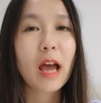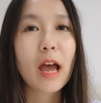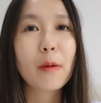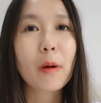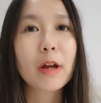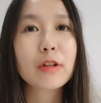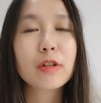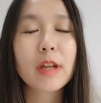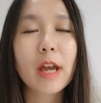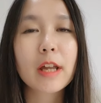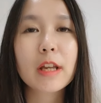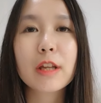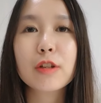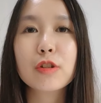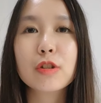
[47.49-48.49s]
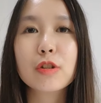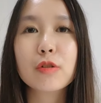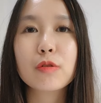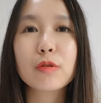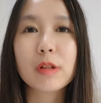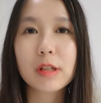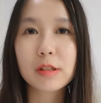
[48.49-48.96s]
I want to get into
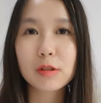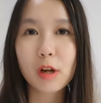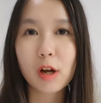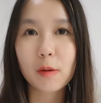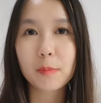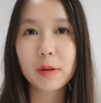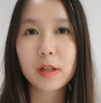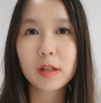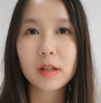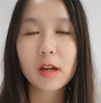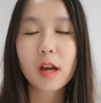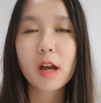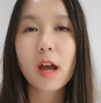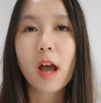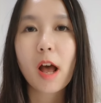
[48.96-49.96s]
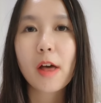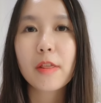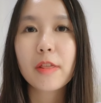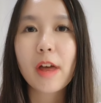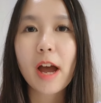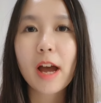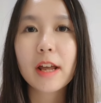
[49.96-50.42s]
today's topic
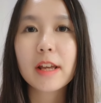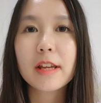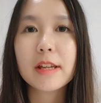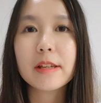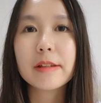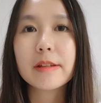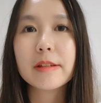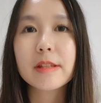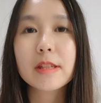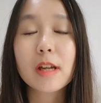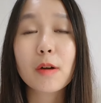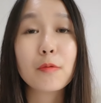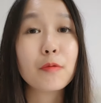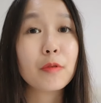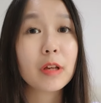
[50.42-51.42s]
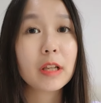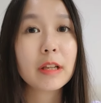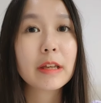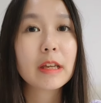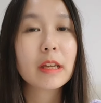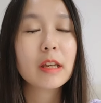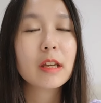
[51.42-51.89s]
that is a
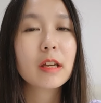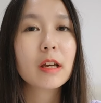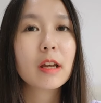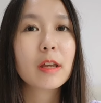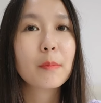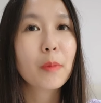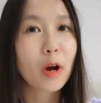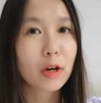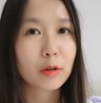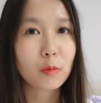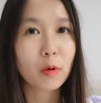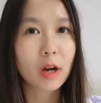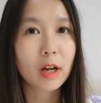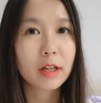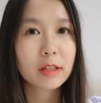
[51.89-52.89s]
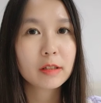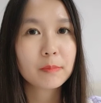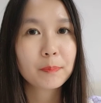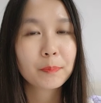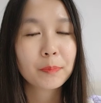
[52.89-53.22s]
really important one.